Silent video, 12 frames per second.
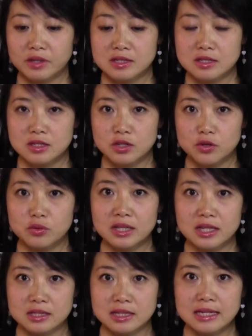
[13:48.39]
still
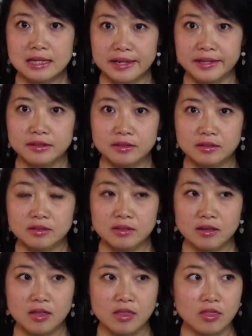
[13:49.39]
needs healing.
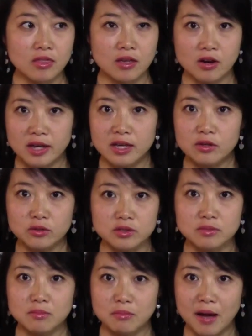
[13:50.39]
They're
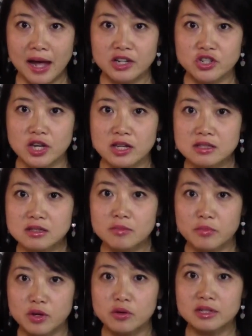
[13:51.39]
healed by just the
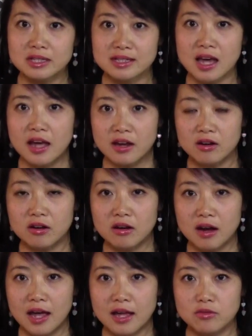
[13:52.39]
pure desire
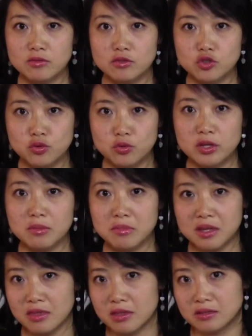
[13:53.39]
and truly
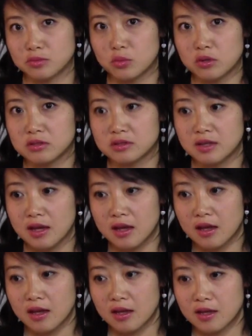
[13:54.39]
mean these words.
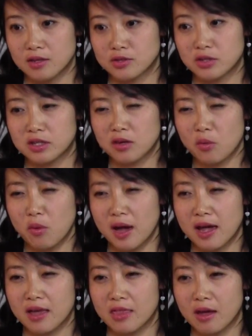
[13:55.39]
So in a
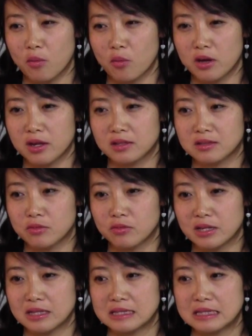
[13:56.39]
way, what it
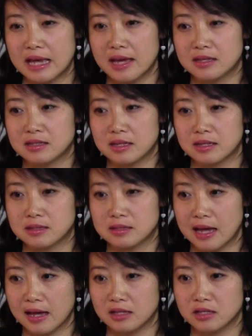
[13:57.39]
really says is
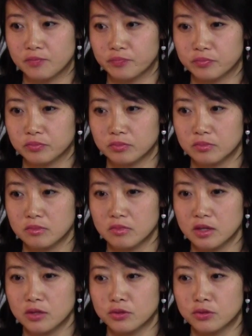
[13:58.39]
that
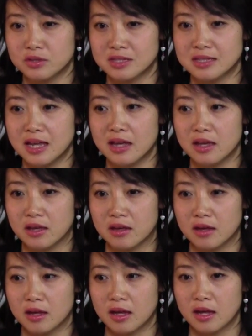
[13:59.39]
to
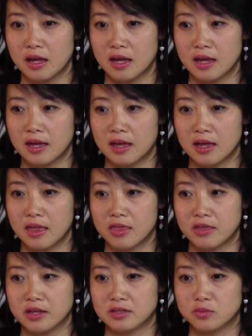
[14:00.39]
say
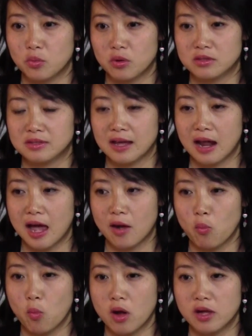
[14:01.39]
these words that I
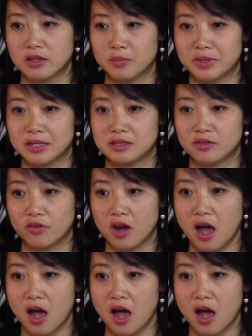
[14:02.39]
want the peace of